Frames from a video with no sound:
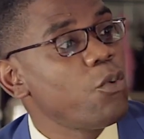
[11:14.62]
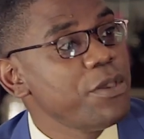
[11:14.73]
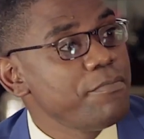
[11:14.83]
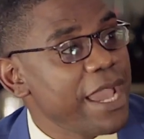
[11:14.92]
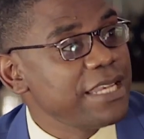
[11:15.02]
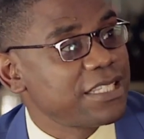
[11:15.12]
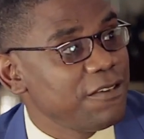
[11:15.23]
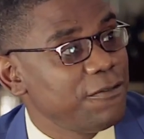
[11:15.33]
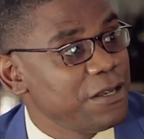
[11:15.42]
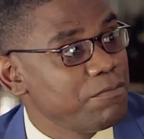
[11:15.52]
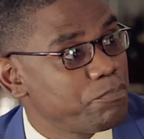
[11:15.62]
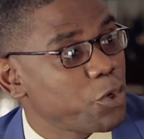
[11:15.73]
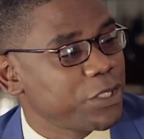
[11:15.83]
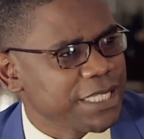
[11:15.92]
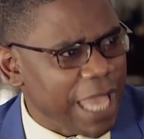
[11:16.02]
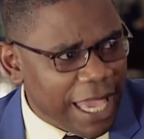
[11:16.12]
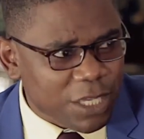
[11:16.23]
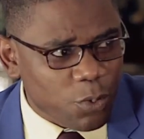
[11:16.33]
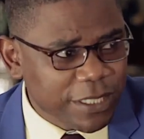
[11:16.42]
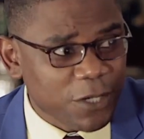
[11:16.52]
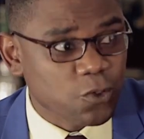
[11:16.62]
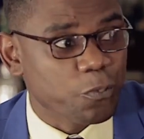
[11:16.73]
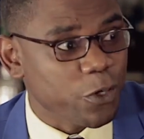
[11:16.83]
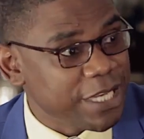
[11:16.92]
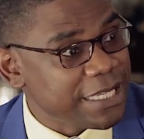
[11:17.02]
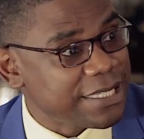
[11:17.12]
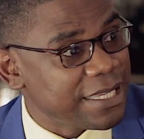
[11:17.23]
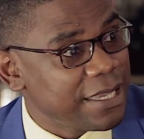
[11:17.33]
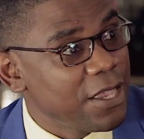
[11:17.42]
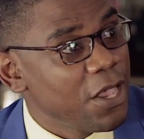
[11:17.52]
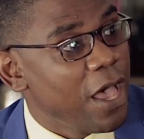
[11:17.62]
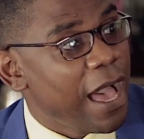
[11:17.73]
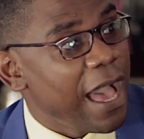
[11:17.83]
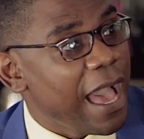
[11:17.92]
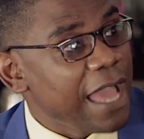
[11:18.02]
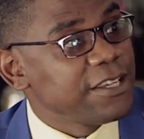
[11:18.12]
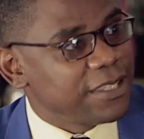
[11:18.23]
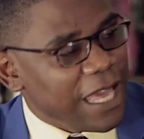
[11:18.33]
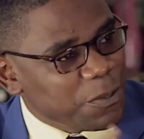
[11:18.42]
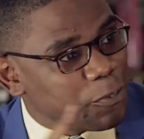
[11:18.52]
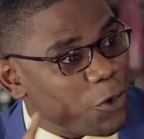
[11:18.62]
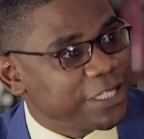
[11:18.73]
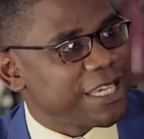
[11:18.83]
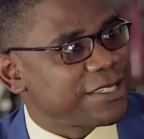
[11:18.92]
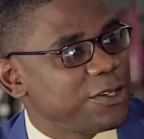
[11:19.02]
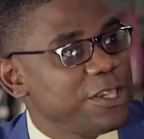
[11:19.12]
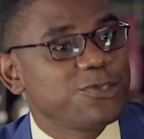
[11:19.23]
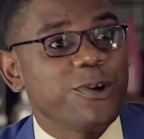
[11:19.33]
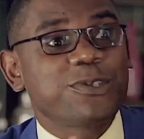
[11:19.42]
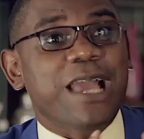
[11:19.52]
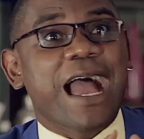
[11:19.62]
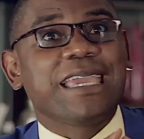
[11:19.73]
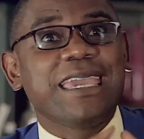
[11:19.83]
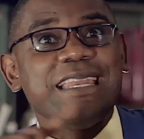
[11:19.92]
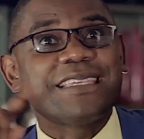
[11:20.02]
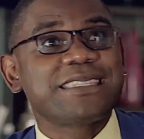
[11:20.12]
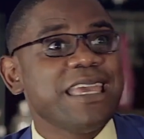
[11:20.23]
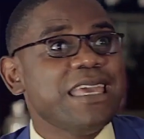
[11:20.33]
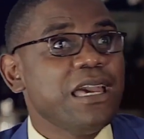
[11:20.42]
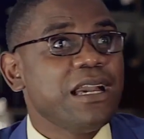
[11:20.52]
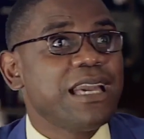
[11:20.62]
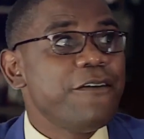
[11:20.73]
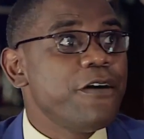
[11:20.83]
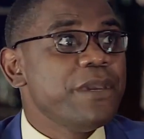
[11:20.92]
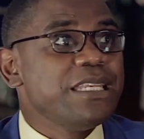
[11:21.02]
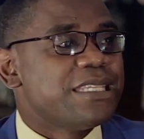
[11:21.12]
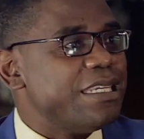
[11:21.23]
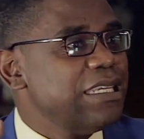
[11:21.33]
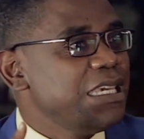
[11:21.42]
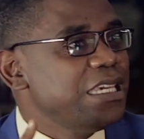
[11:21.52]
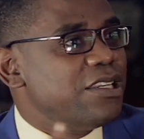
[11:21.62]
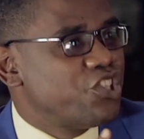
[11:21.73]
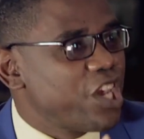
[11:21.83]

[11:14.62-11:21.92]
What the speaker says: we might even protest. I actually wanted to protest. And that protest is not against the government in